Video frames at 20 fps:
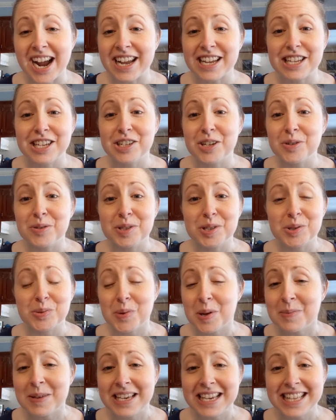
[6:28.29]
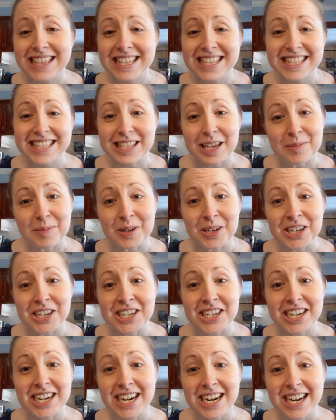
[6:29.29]
I can go swimming in the
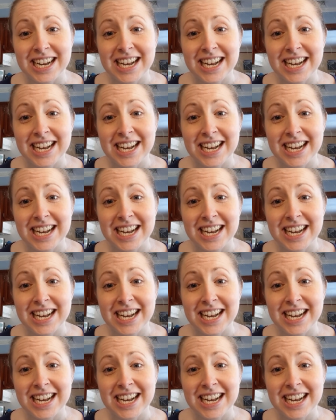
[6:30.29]
summer.